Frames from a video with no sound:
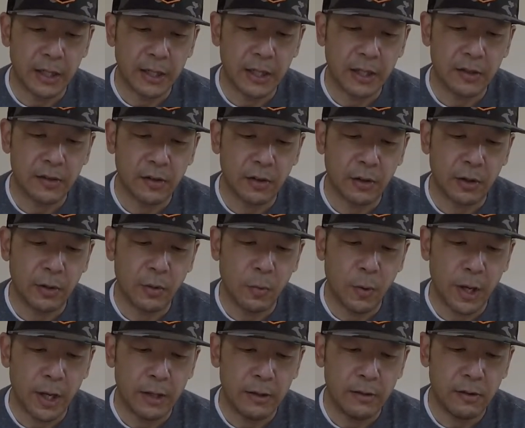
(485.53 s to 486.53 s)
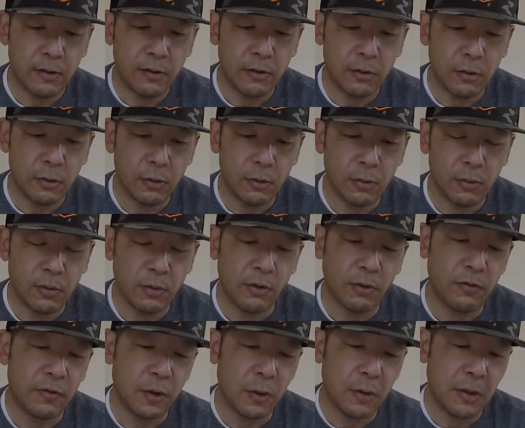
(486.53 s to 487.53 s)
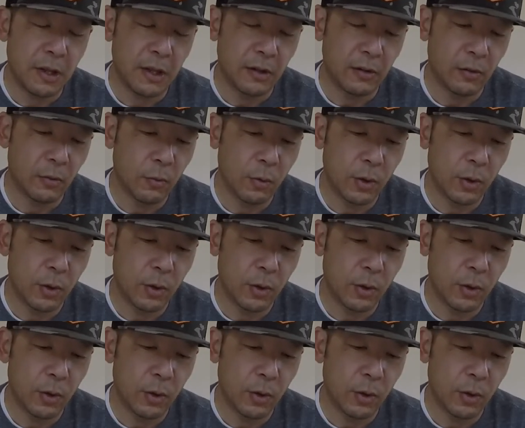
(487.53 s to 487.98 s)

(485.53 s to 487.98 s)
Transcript: I think it's a good way to do a few things.